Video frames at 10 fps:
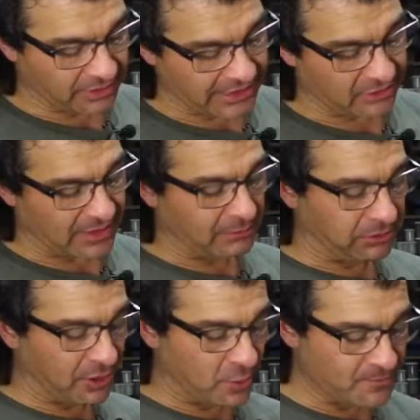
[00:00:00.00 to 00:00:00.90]
lighter I
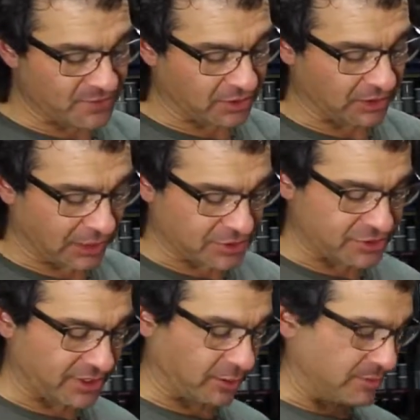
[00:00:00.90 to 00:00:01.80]
blow, the
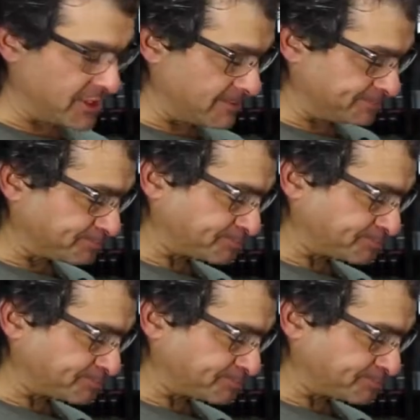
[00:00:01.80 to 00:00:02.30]
larger they'll be.